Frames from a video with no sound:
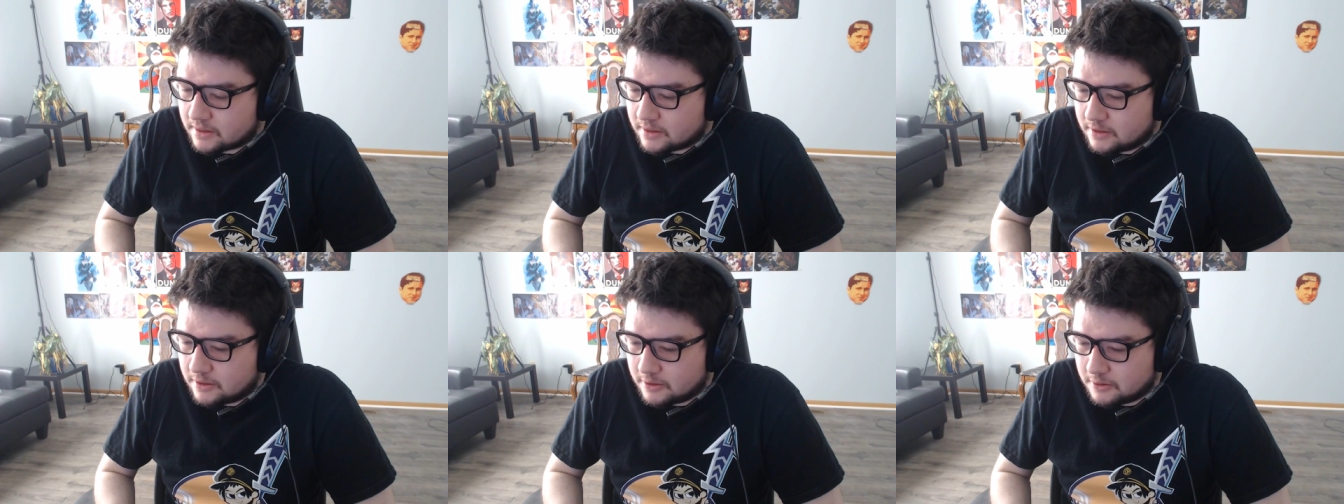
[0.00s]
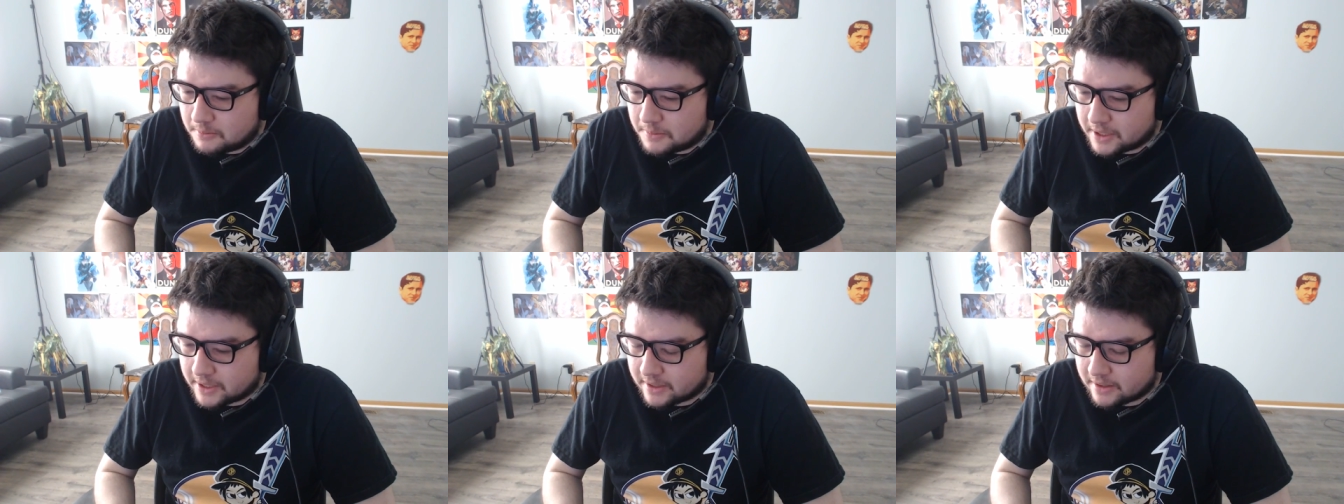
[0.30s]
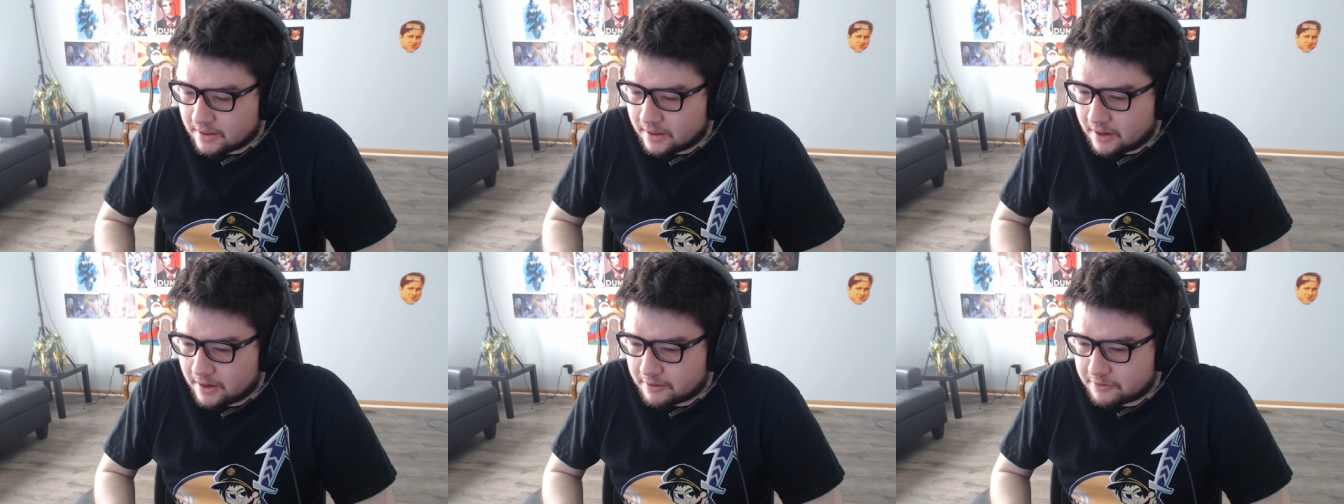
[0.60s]
oh my
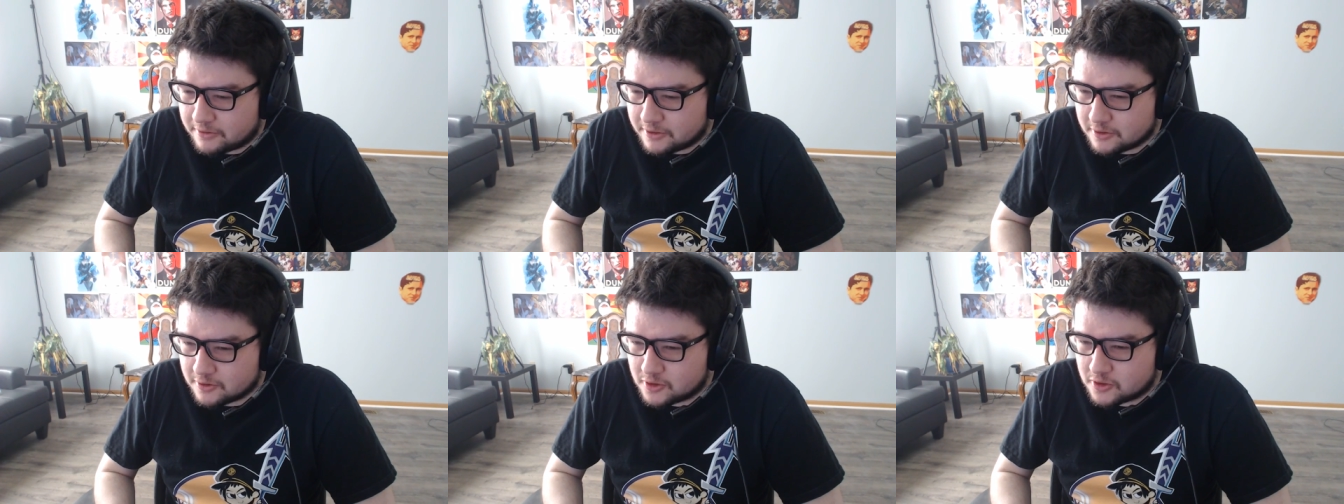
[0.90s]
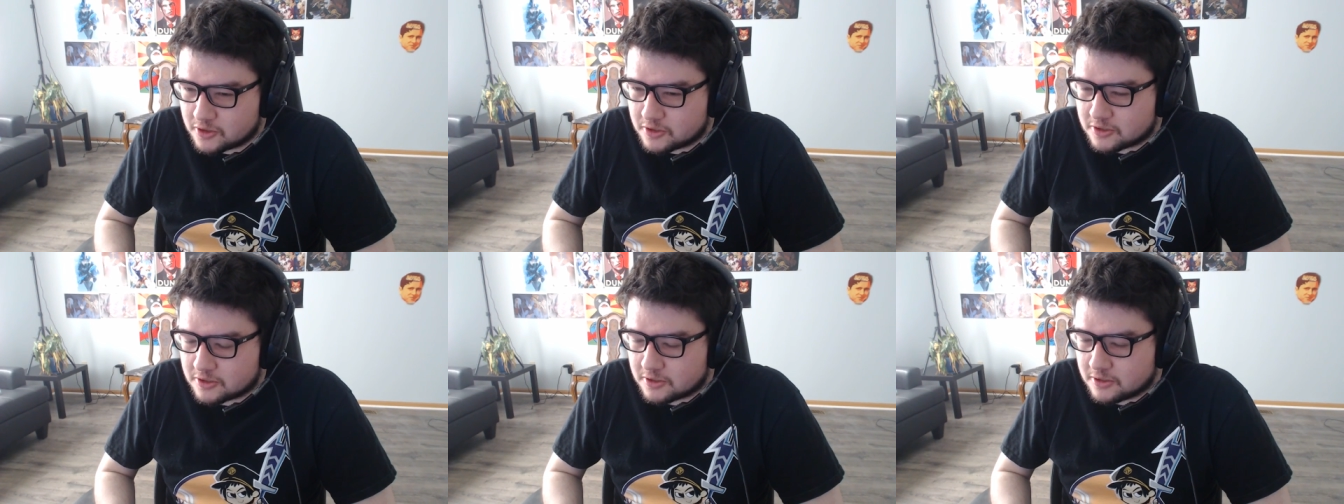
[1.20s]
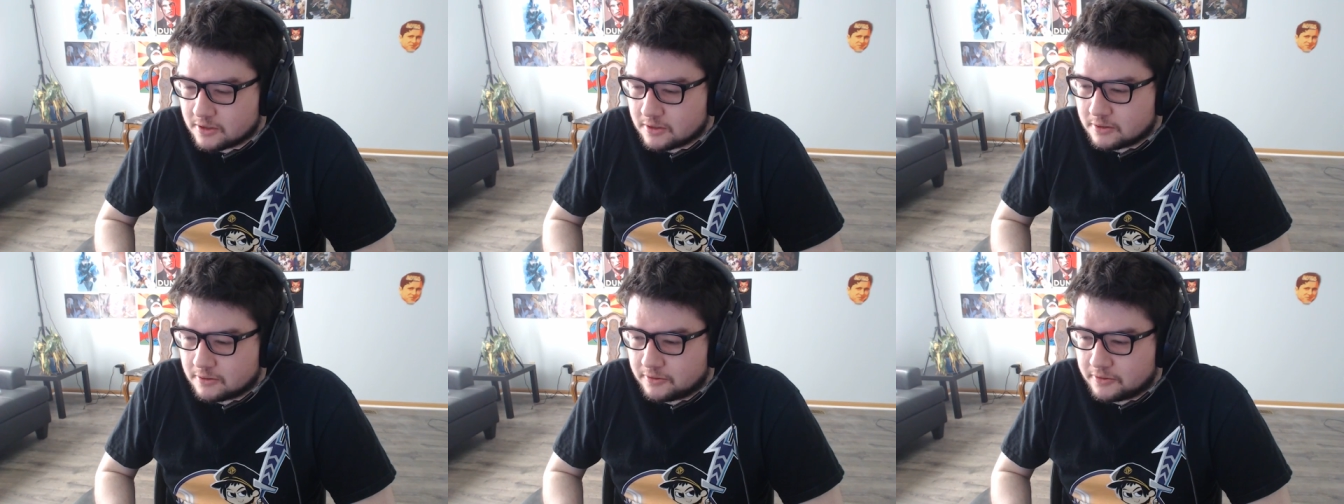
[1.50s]
god, I feel
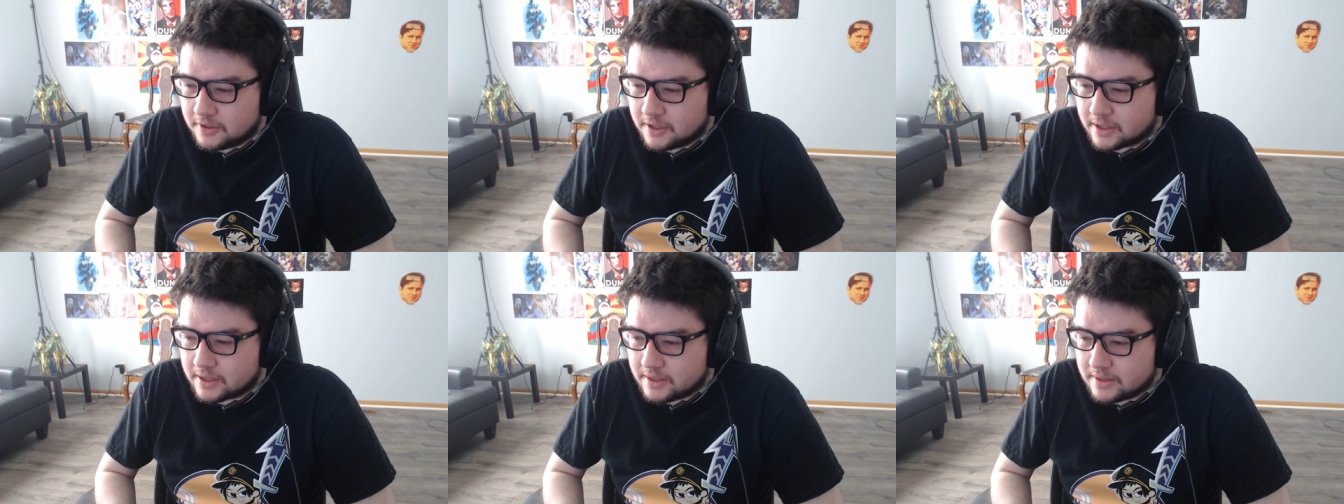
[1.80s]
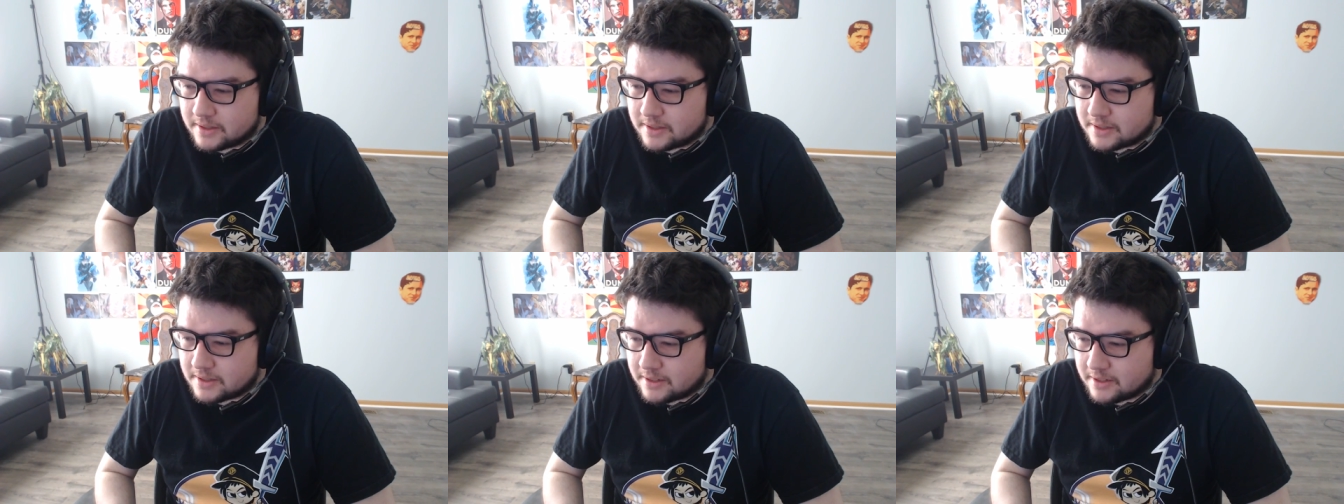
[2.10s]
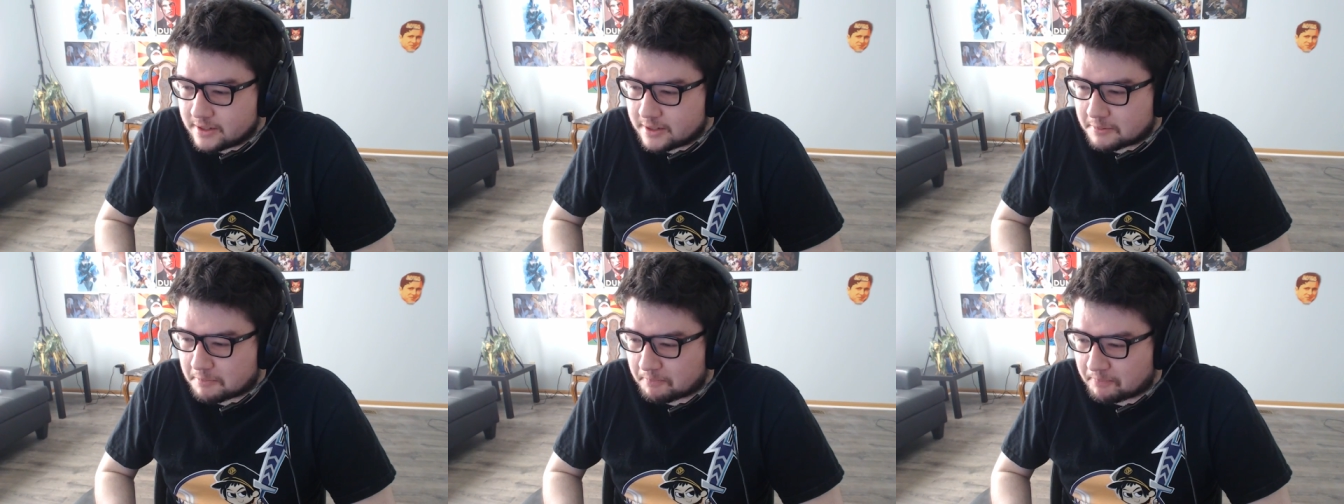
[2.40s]
so fucking sick.